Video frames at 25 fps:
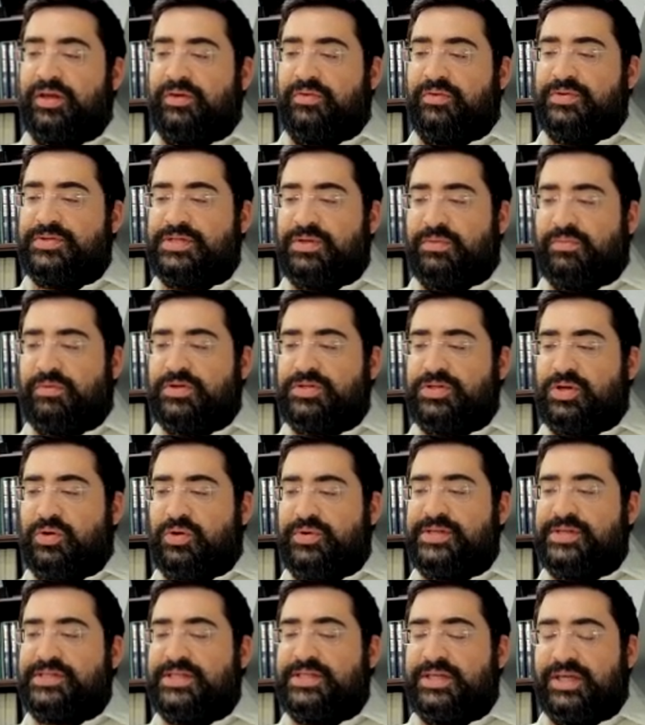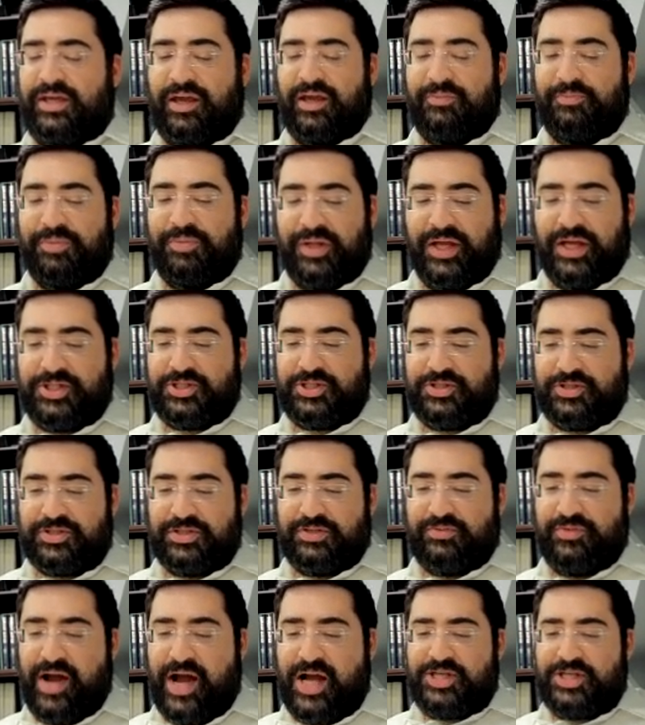but someone who was always seeking pleasures.
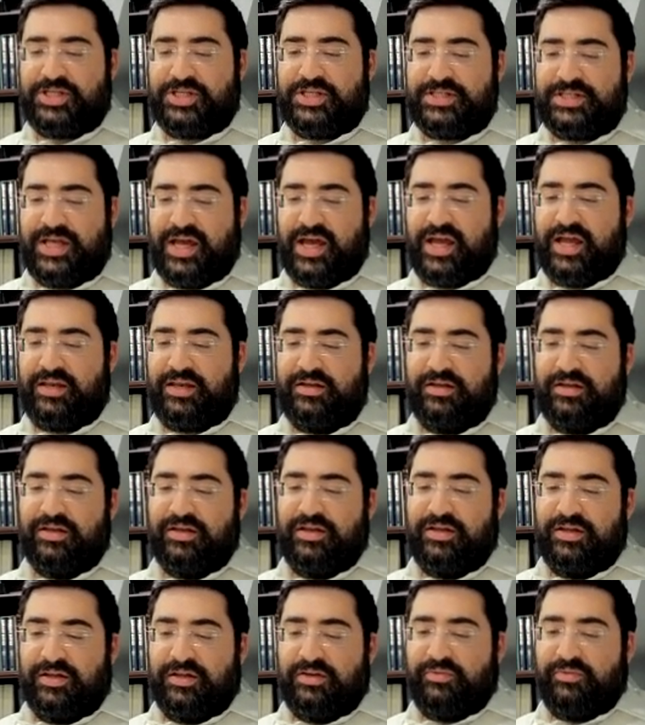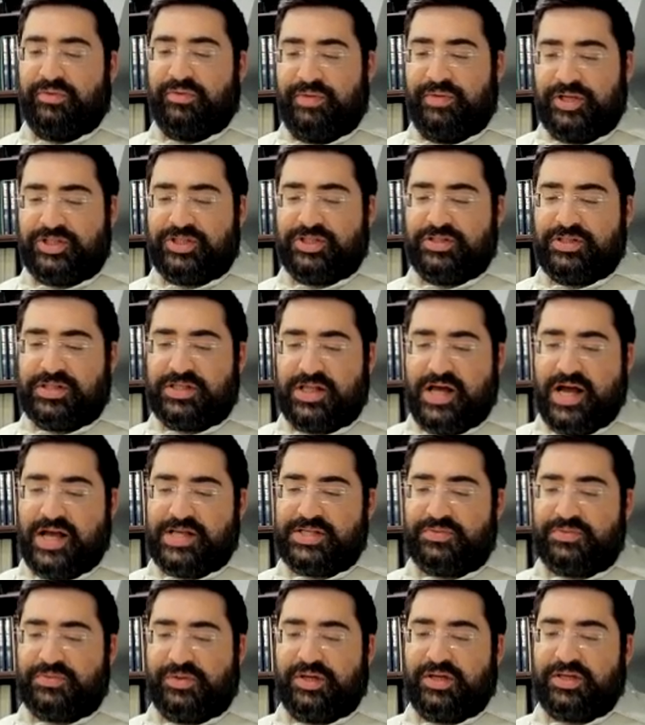And Rashi said, we mentioned this
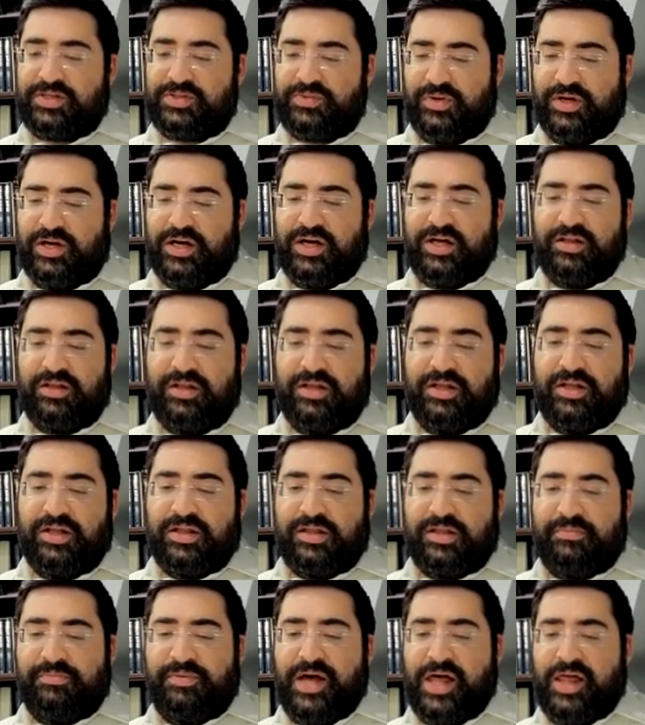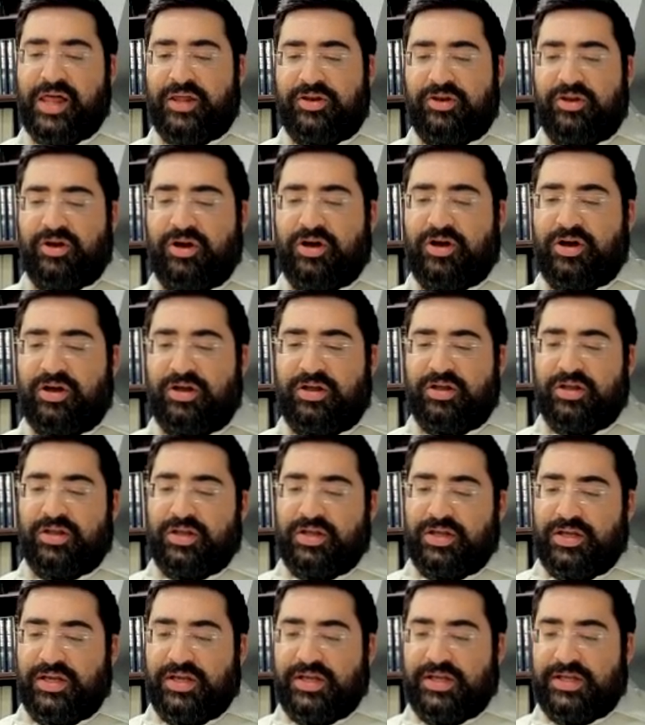last week as well, the Baal Hana
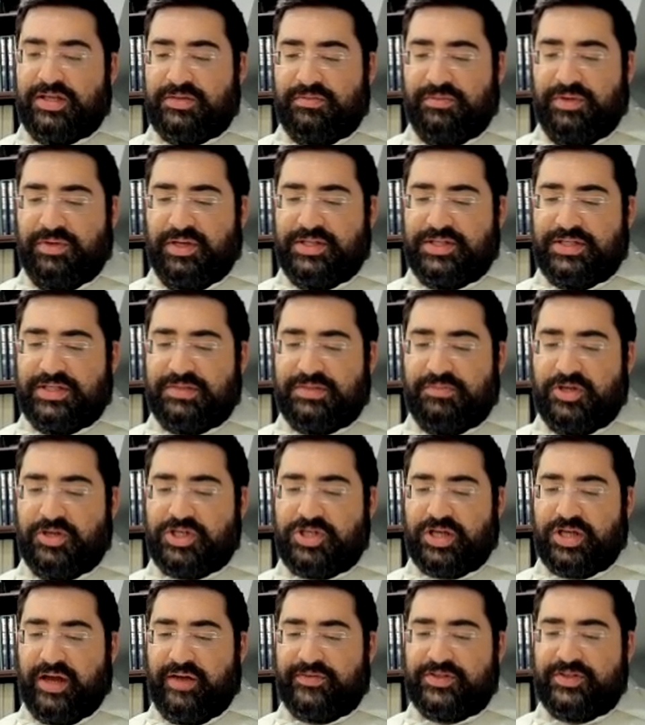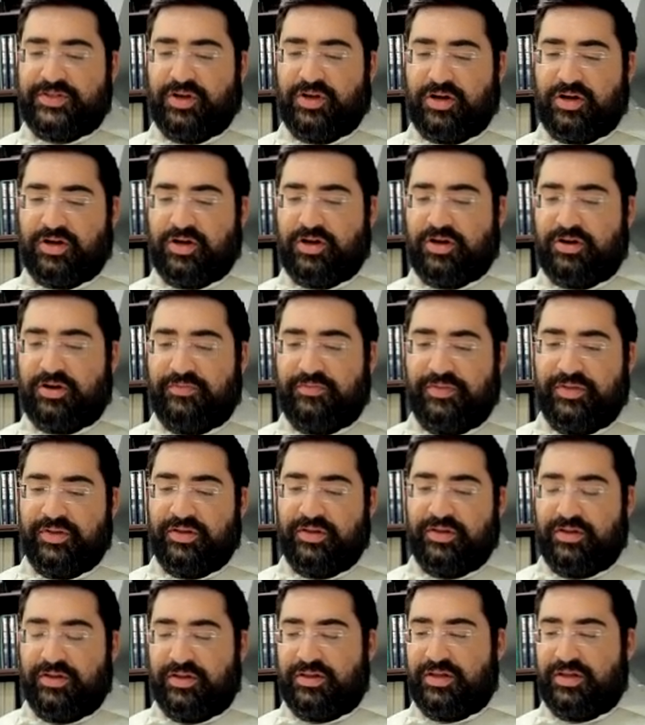means his Mishkav Zocher,
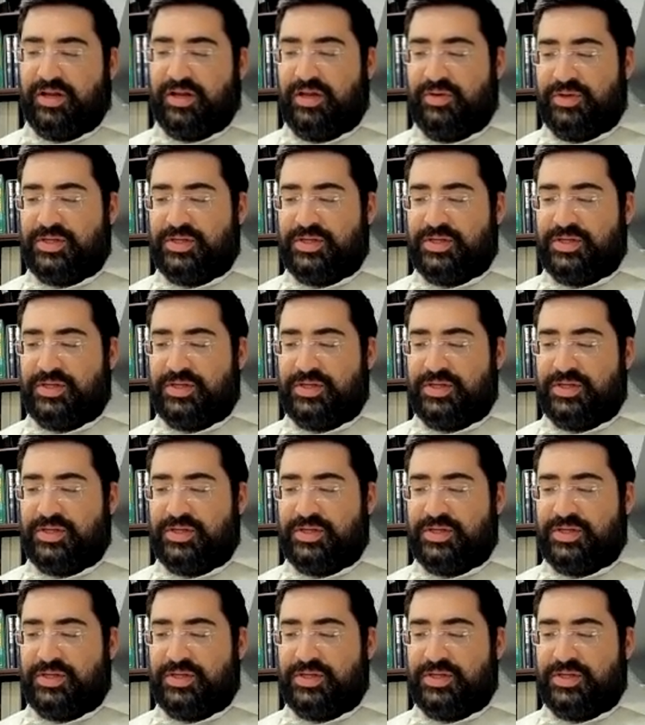that he